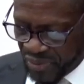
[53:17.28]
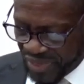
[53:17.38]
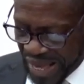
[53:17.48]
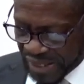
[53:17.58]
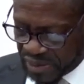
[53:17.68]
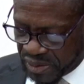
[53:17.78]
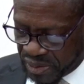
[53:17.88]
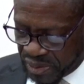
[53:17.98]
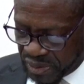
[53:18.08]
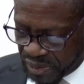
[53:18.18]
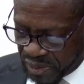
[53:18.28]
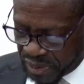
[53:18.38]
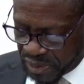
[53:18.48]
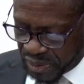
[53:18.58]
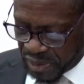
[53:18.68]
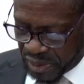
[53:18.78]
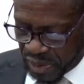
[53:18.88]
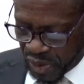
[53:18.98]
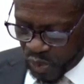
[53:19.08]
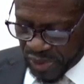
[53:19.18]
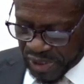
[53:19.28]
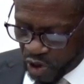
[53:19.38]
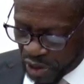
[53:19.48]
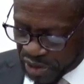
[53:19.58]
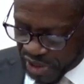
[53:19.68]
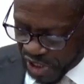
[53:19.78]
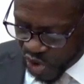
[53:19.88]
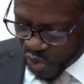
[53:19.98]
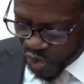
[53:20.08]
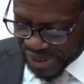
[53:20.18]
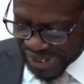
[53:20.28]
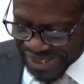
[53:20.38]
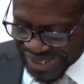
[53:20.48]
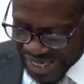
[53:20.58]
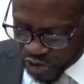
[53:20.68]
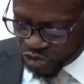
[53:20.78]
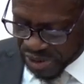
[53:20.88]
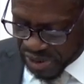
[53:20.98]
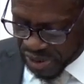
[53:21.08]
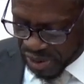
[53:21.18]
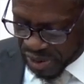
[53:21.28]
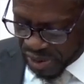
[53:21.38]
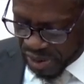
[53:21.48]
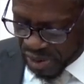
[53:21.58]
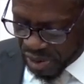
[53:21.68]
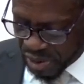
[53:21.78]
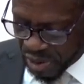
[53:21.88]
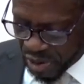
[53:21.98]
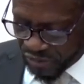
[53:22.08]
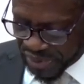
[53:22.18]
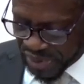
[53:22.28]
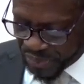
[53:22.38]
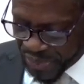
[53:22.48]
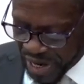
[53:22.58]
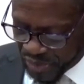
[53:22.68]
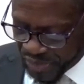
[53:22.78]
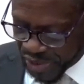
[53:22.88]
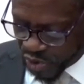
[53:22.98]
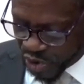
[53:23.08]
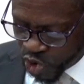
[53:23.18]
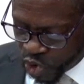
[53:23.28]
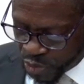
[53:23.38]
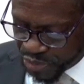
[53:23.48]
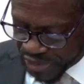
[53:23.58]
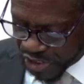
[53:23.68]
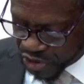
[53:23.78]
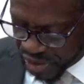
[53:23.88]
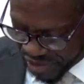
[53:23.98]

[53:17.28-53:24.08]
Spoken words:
that with the continued integrity of the department's consumer protection